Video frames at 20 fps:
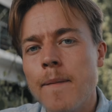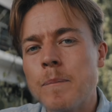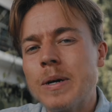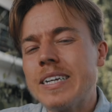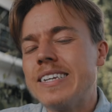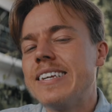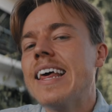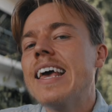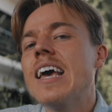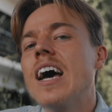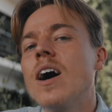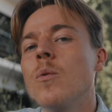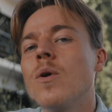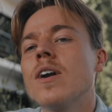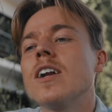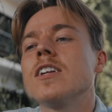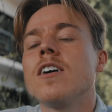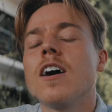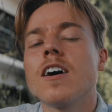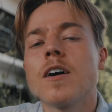but today I
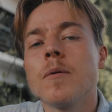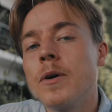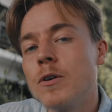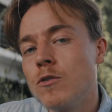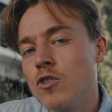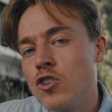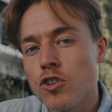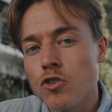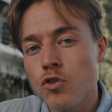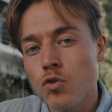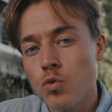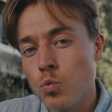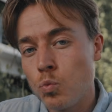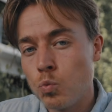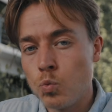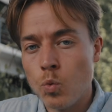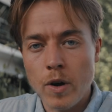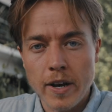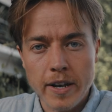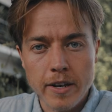want to talk about just
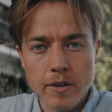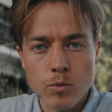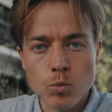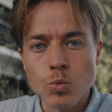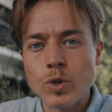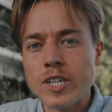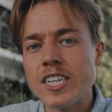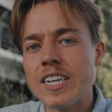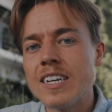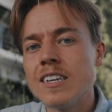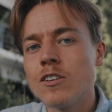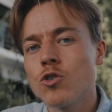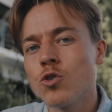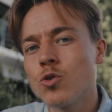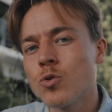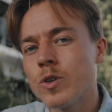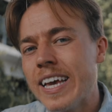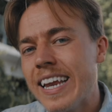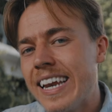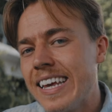one, which is
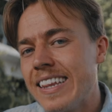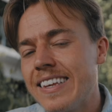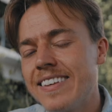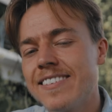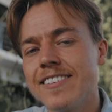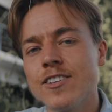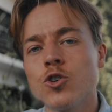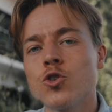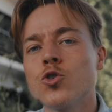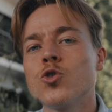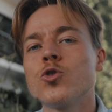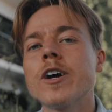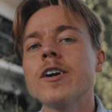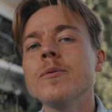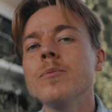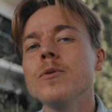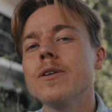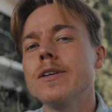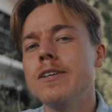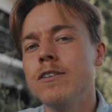creating these
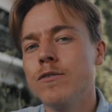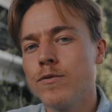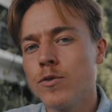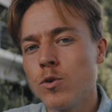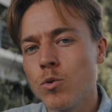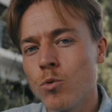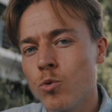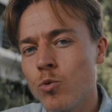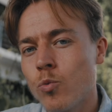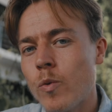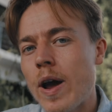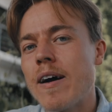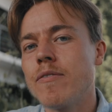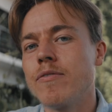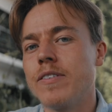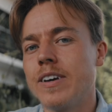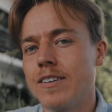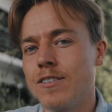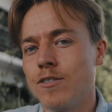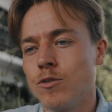incredible
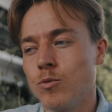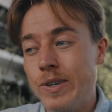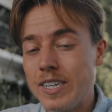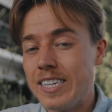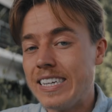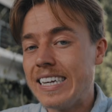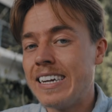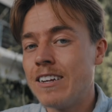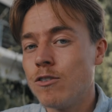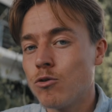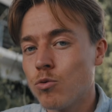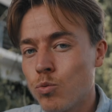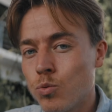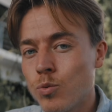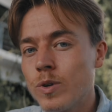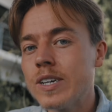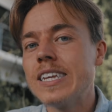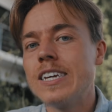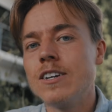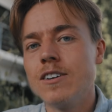infographics, which it is
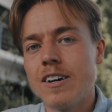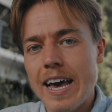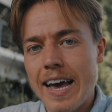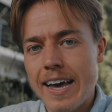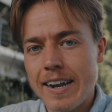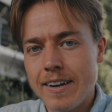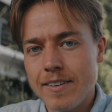really good at.